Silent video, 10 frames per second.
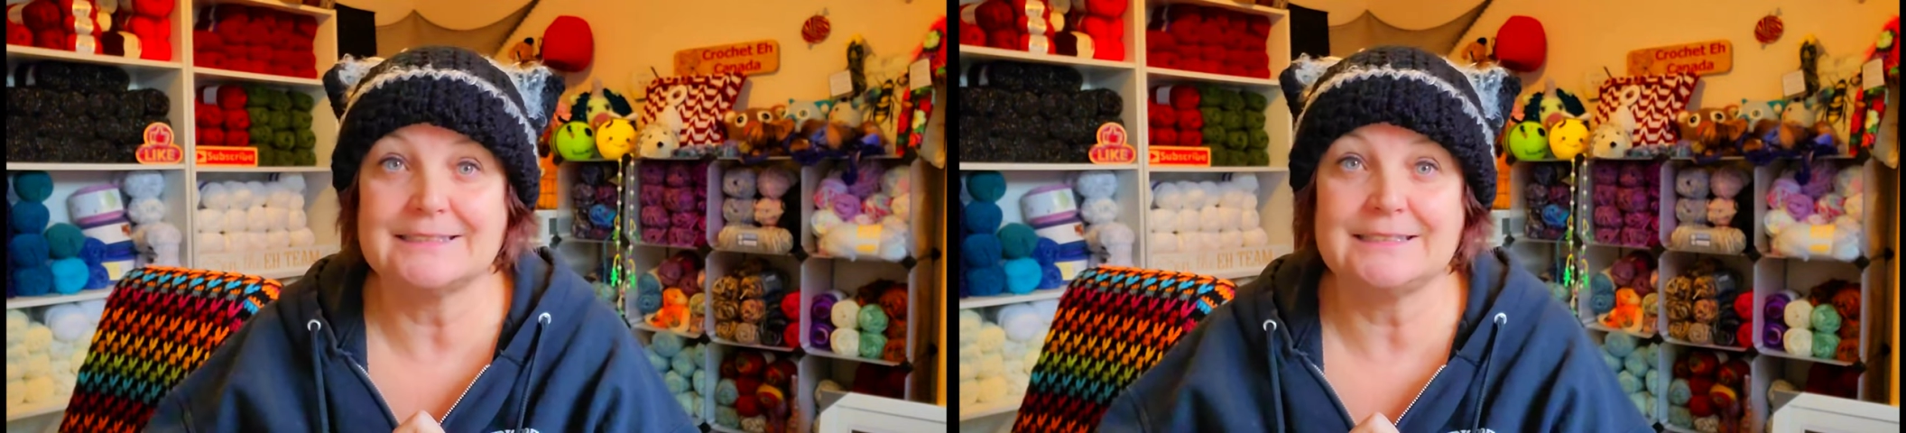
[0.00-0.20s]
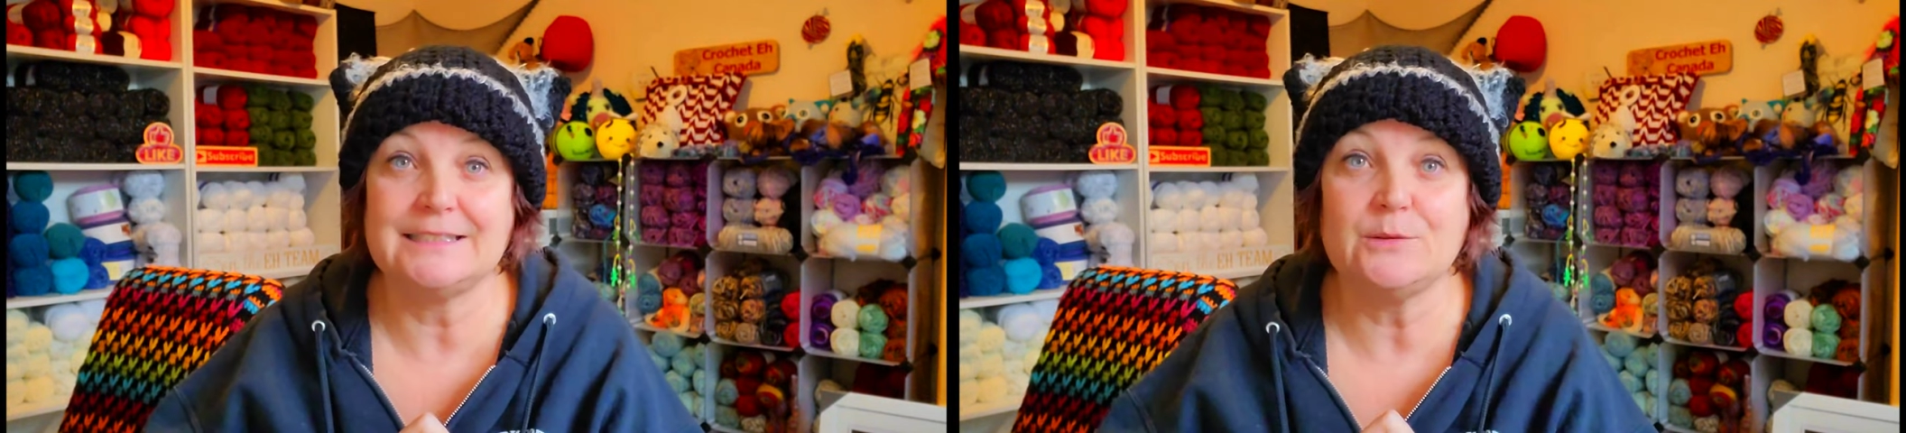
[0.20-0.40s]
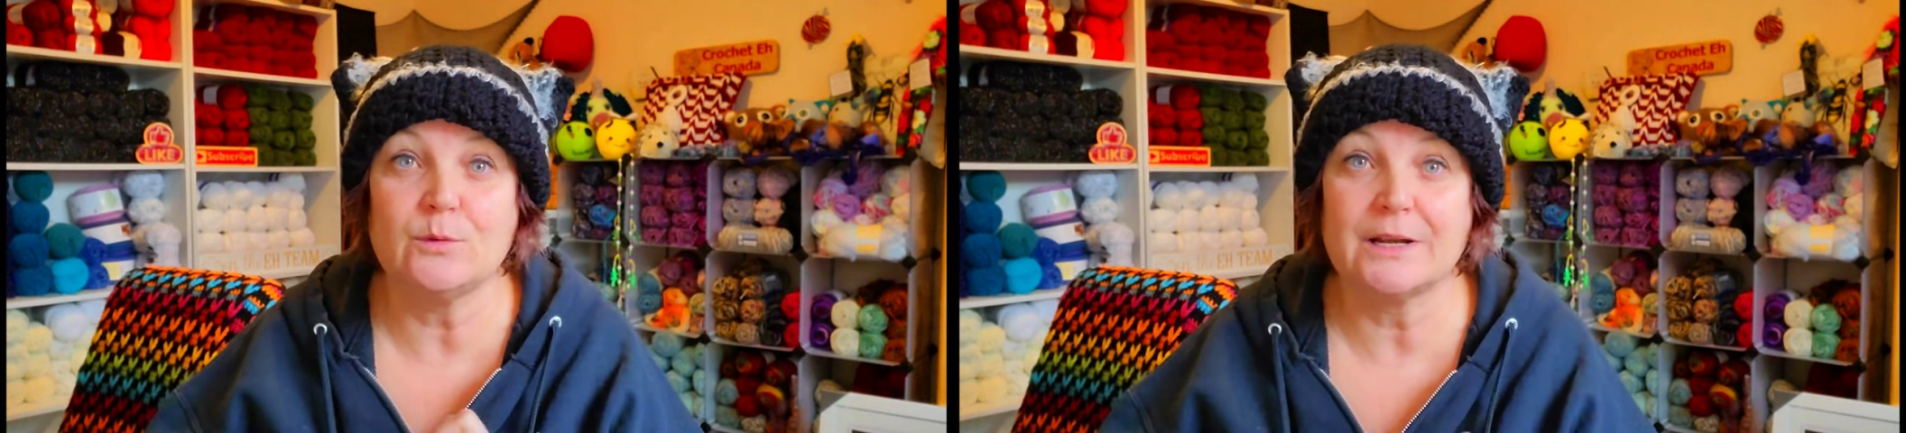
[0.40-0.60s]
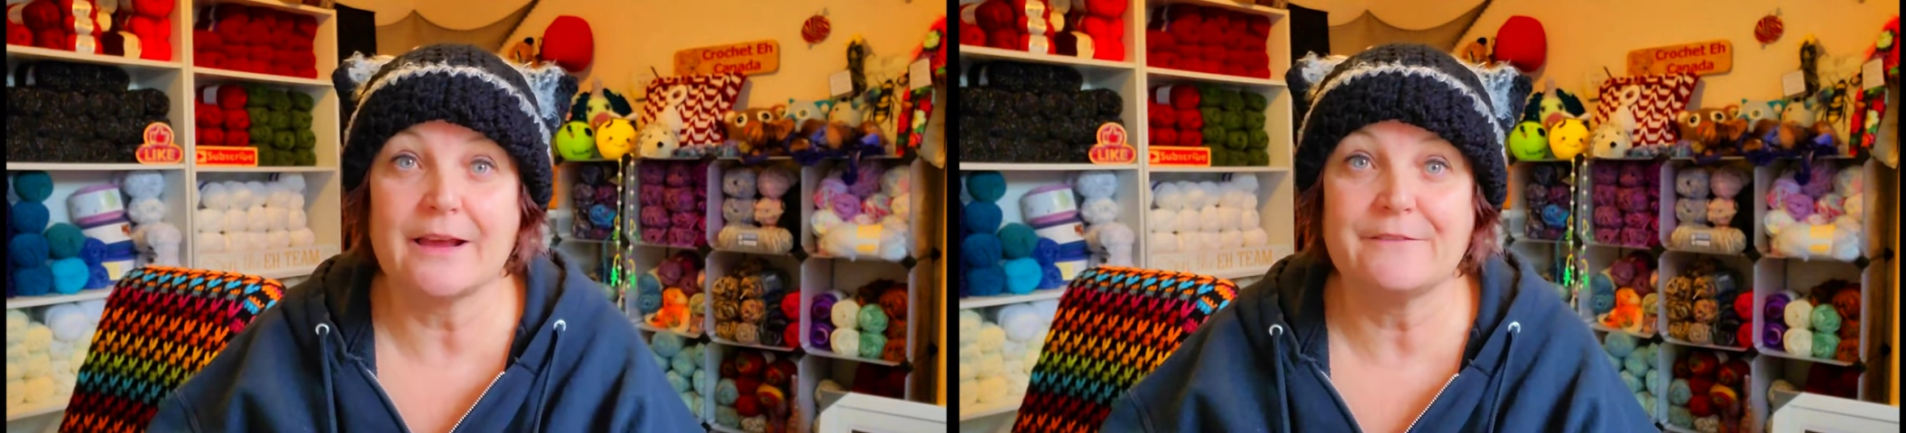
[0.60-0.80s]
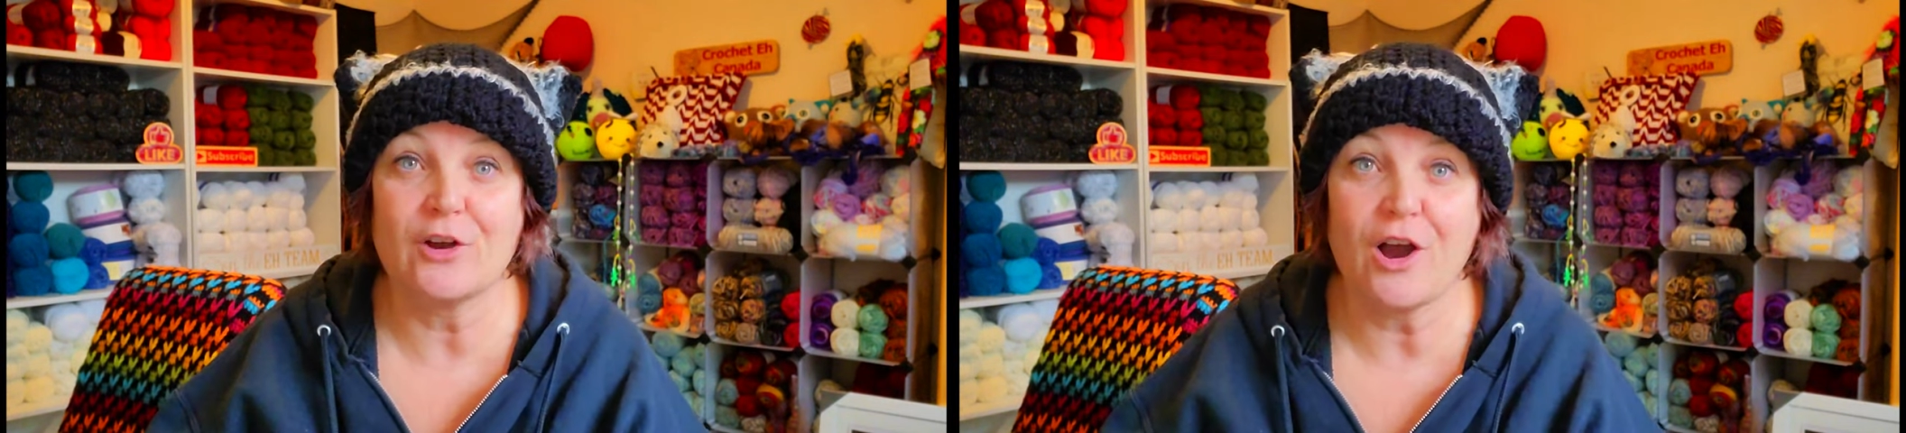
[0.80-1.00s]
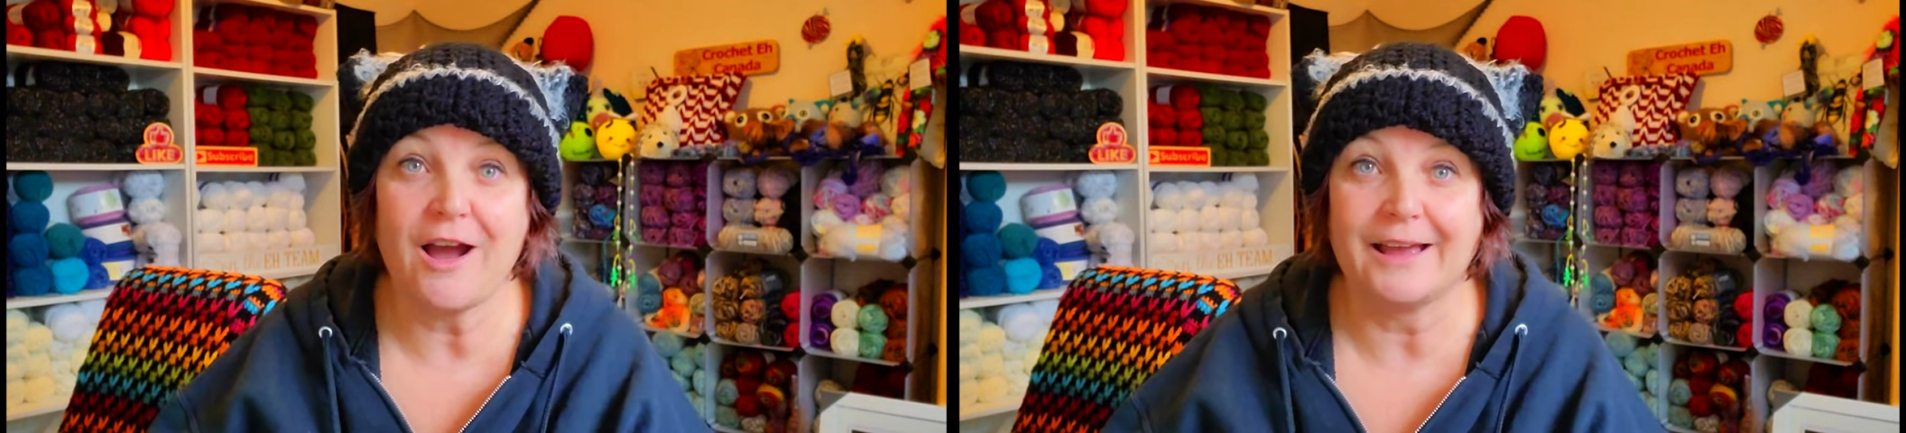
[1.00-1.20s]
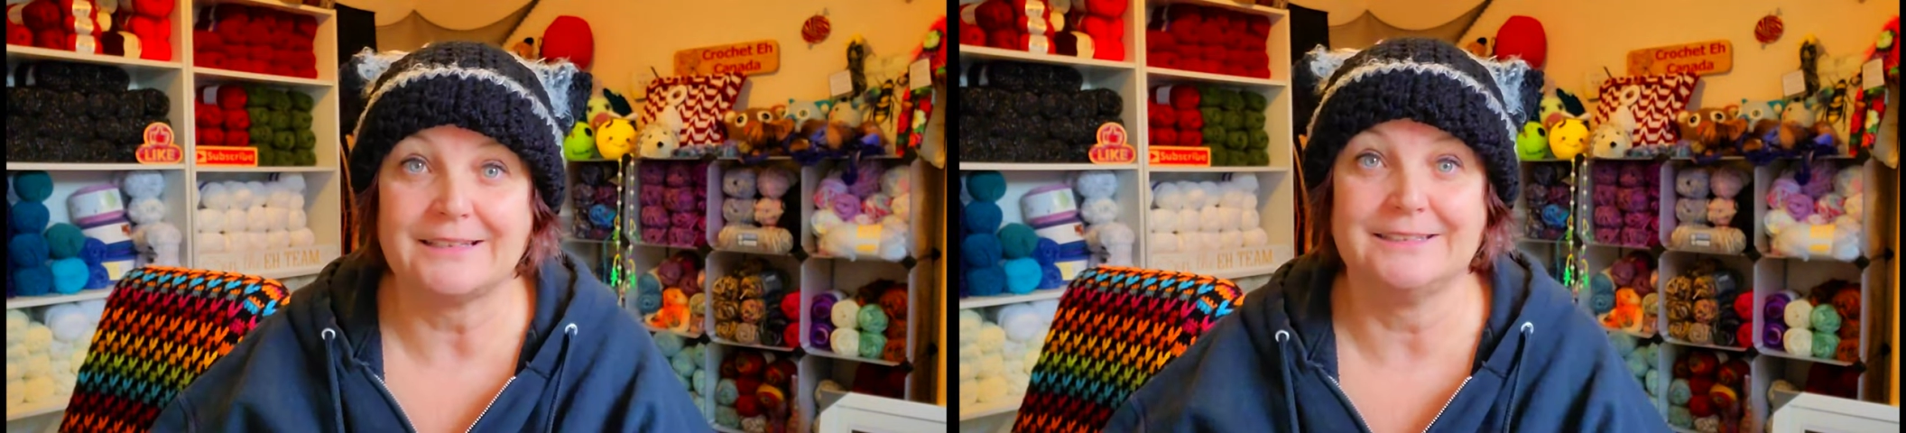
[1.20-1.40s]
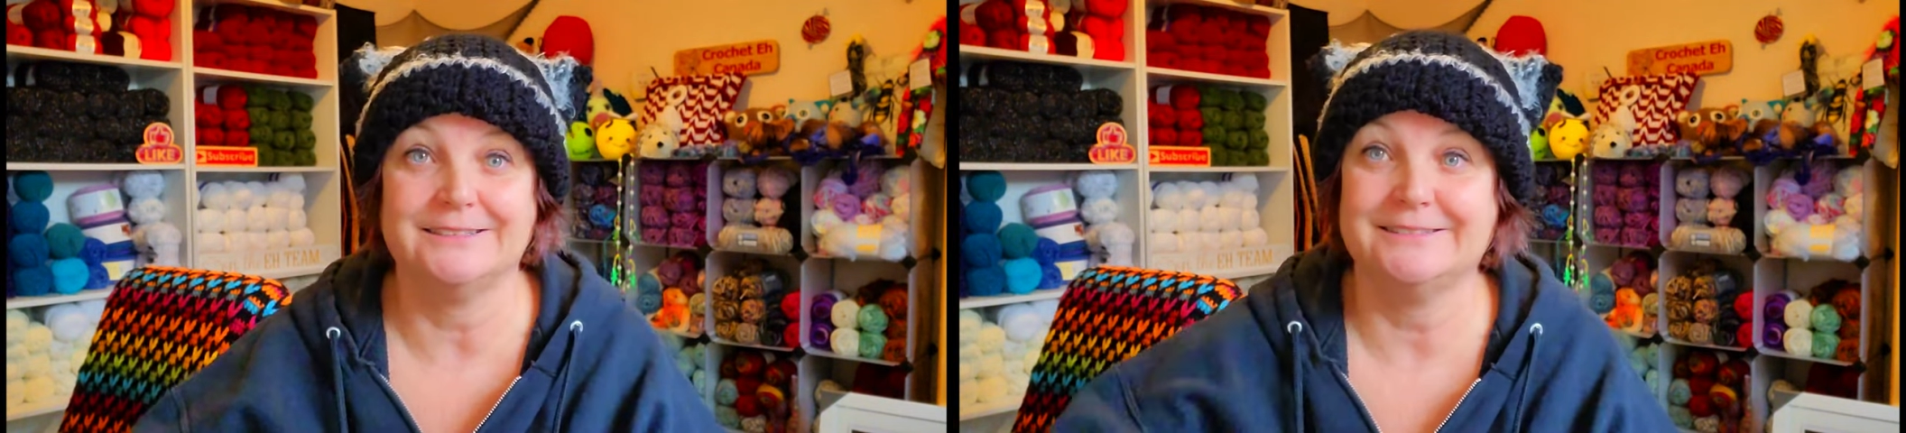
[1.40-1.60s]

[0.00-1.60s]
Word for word: see what I've got.